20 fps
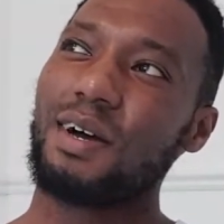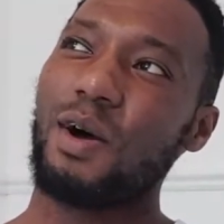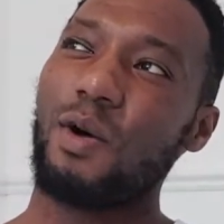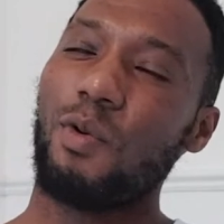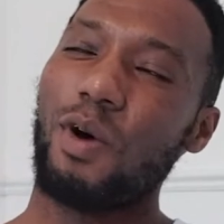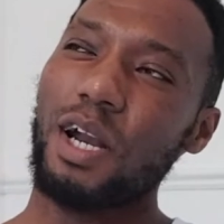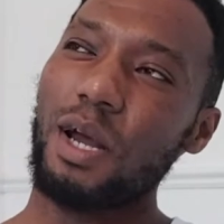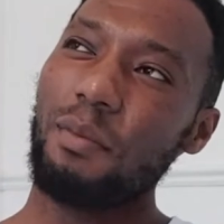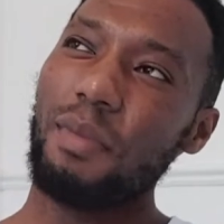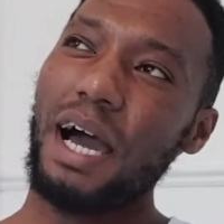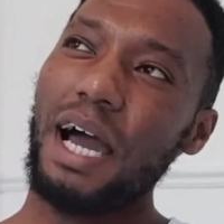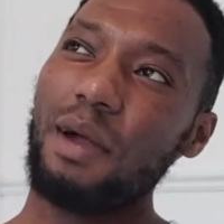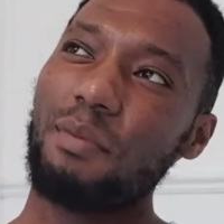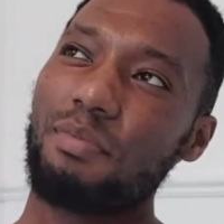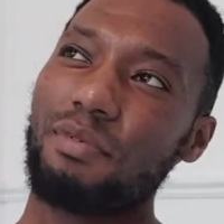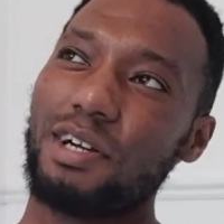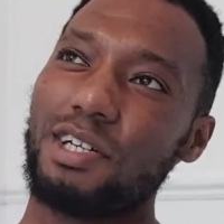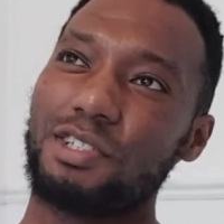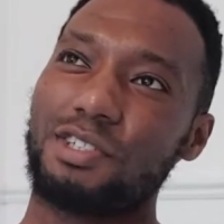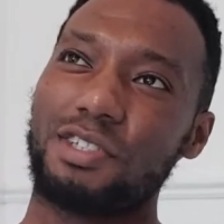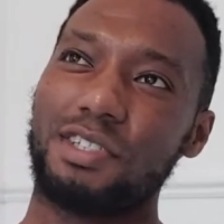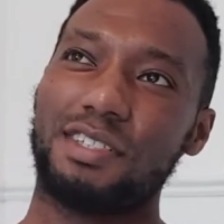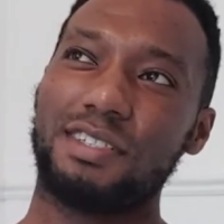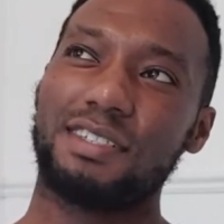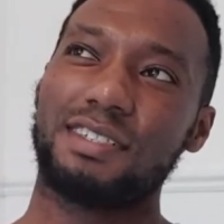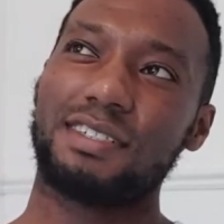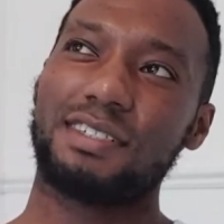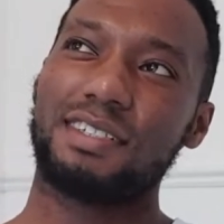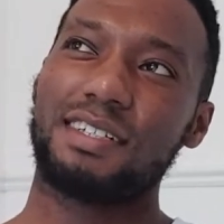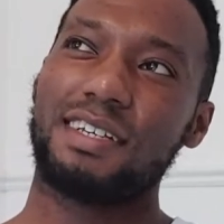One of my brethren,
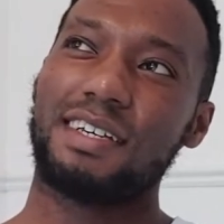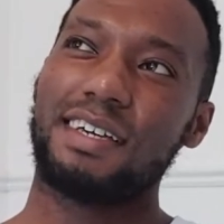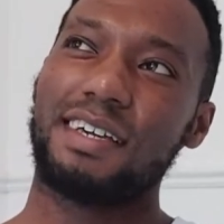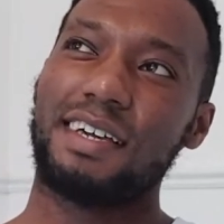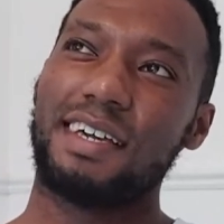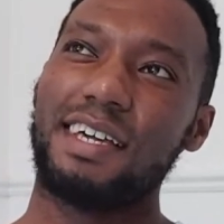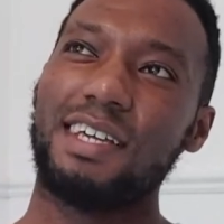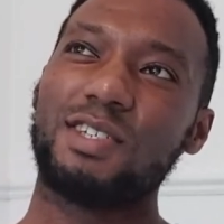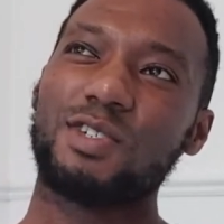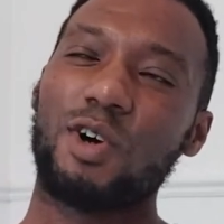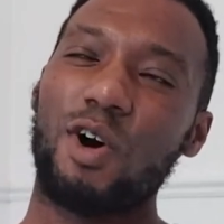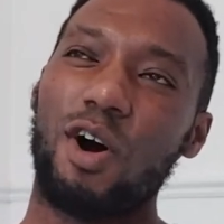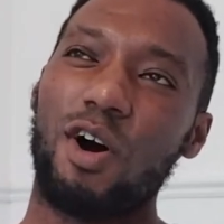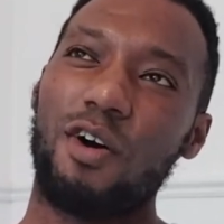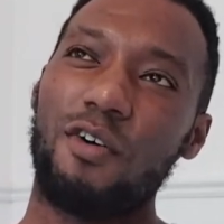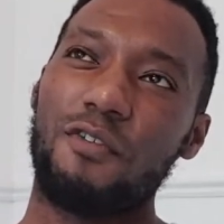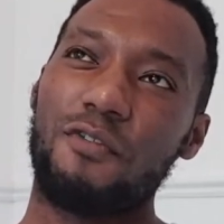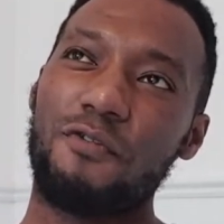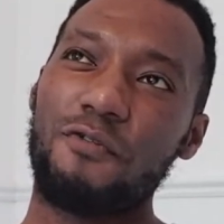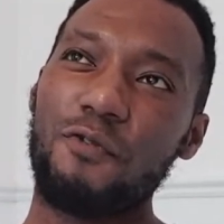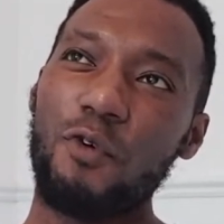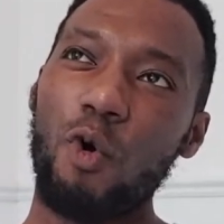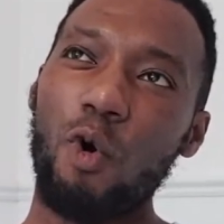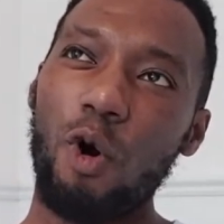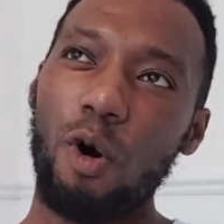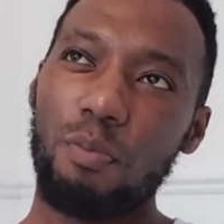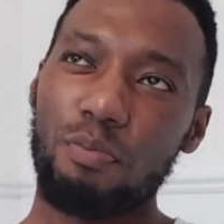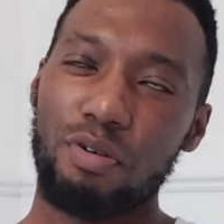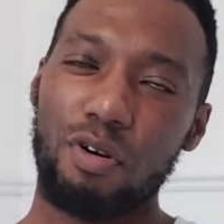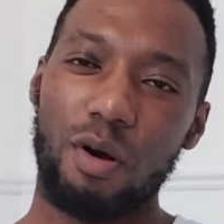he's got
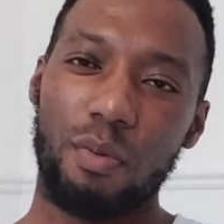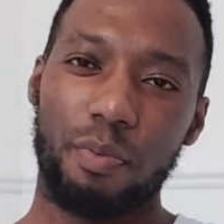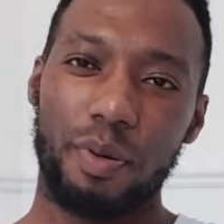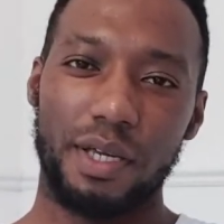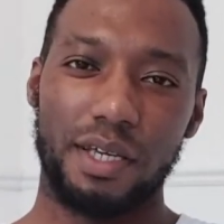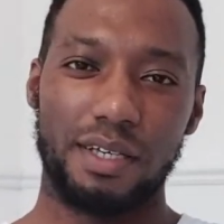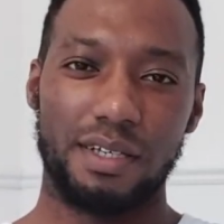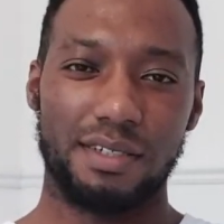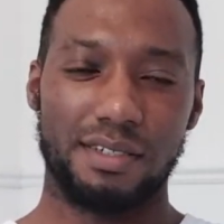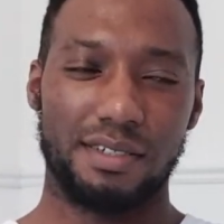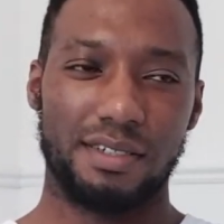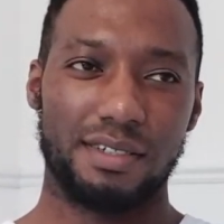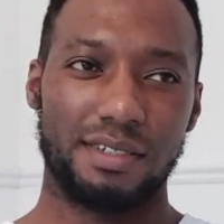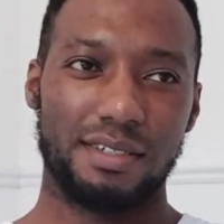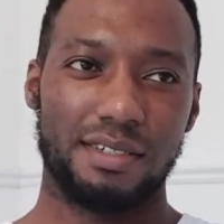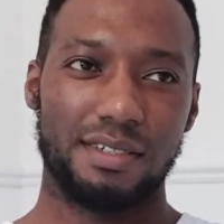four properties.